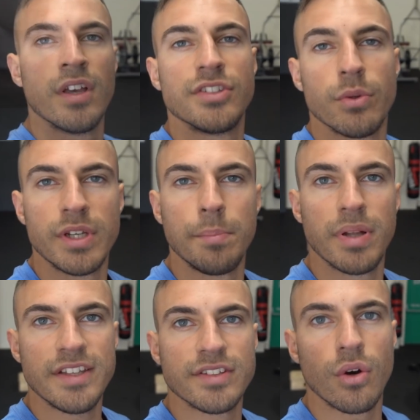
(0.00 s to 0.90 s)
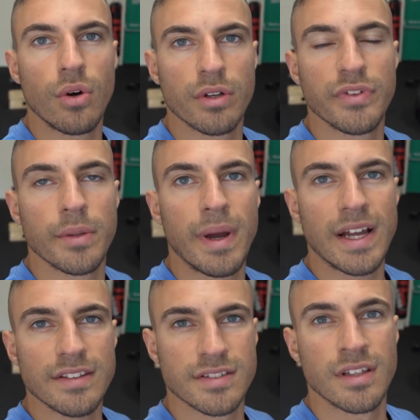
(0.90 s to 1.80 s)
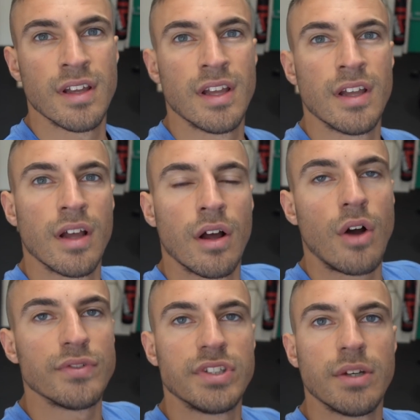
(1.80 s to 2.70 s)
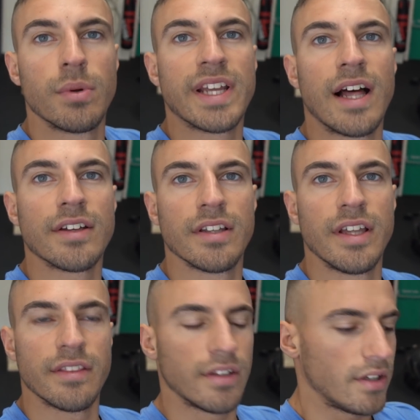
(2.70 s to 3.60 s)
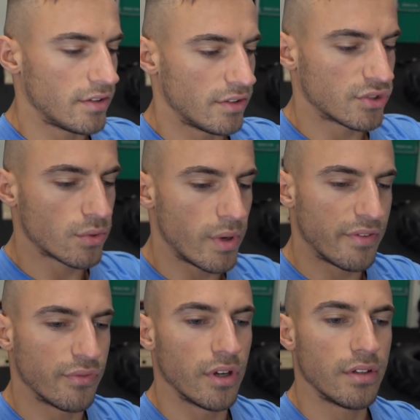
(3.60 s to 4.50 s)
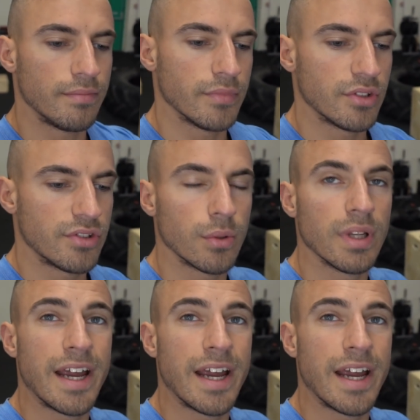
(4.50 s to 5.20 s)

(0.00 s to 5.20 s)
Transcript: So when you place the order for the mats, obviously you want to calculate the square foot, the total